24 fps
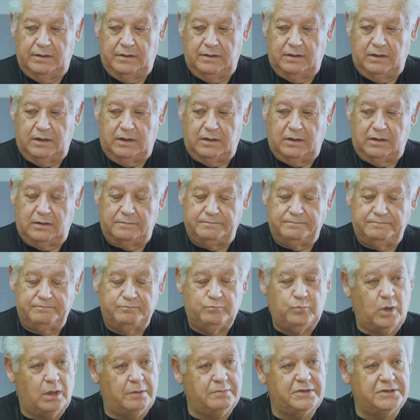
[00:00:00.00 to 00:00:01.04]

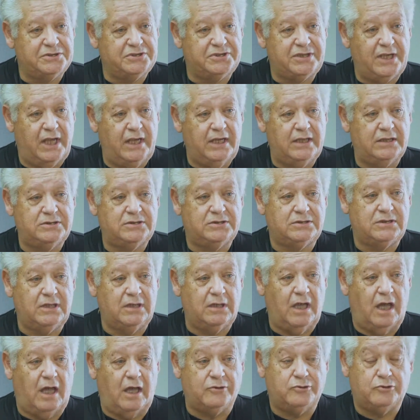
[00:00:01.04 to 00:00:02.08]
what I'm going to say is
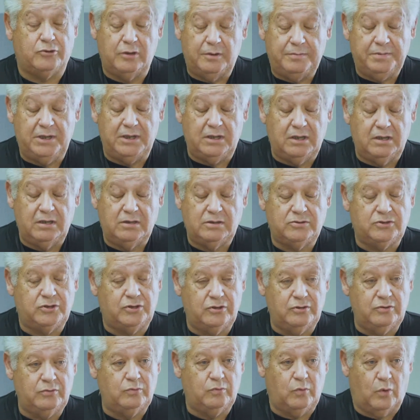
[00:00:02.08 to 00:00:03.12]
attributed
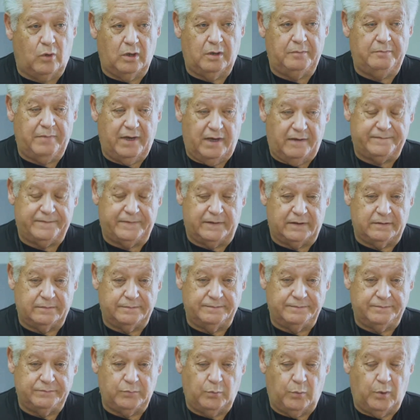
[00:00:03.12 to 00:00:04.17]
to Warren Buffett.
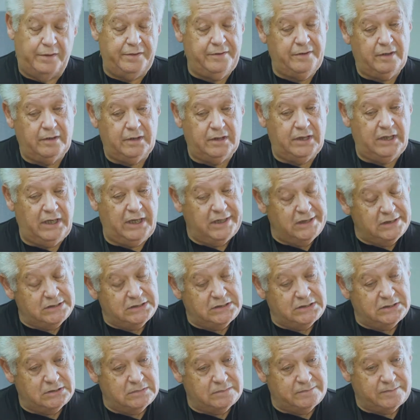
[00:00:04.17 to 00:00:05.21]
Whether it
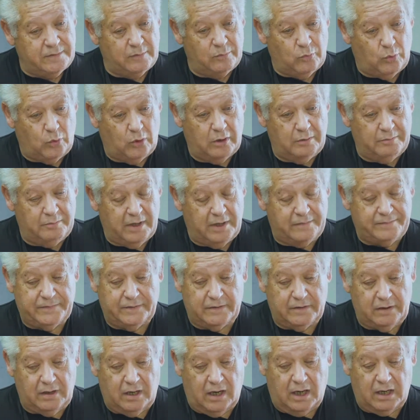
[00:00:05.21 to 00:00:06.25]
is from Warren Buffett
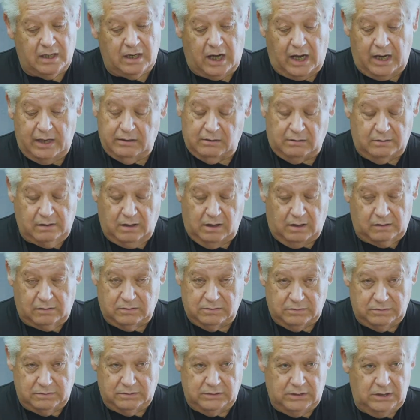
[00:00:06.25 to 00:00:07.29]
or not, I don't know.
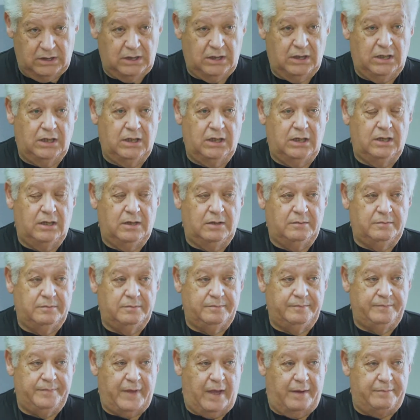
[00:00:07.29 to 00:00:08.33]

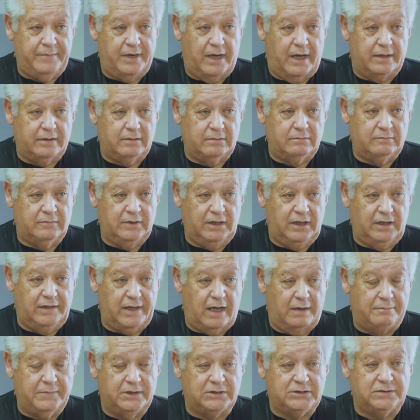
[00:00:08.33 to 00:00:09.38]
I'm not really
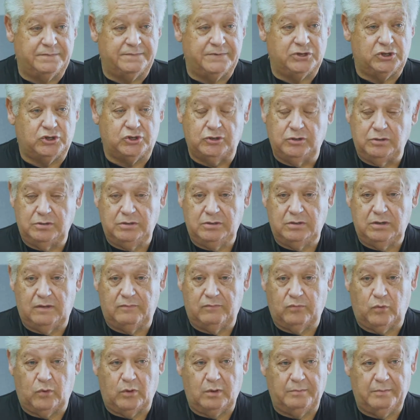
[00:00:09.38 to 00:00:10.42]
that much of a student of
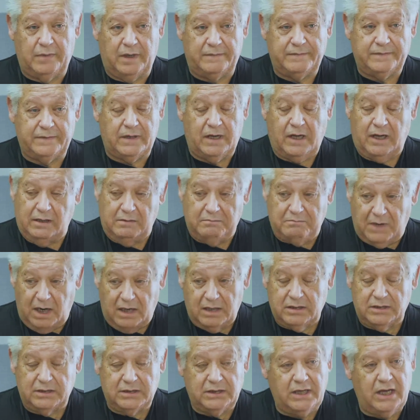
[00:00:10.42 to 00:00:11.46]
Warren Buffett. I
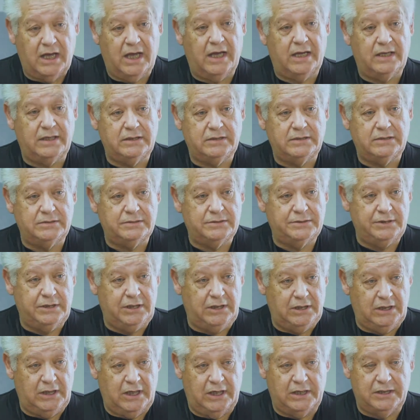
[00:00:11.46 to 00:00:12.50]
admire the guy.
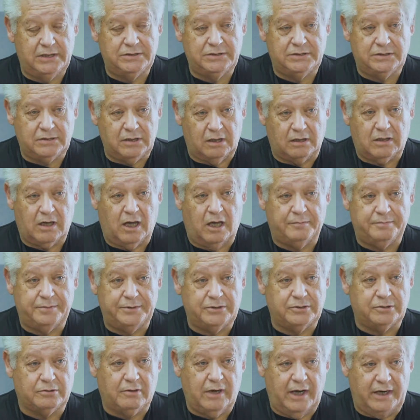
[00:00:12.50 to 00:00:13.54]
He has
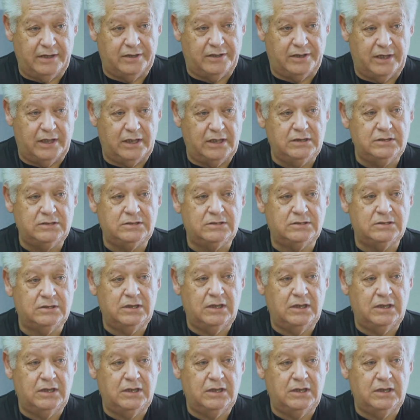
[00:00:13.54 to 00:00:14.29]
accomplished great things.